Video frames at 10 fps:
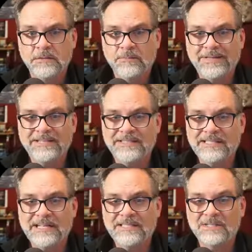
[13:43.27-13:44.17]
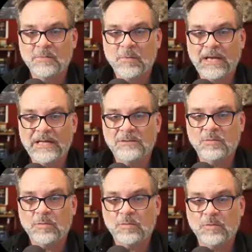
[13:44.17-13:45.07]
Because that's the way
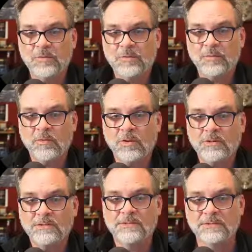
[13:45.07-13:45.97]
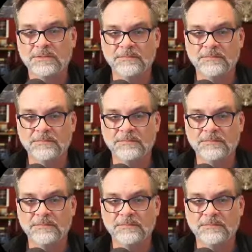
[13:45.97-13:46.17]
truth works.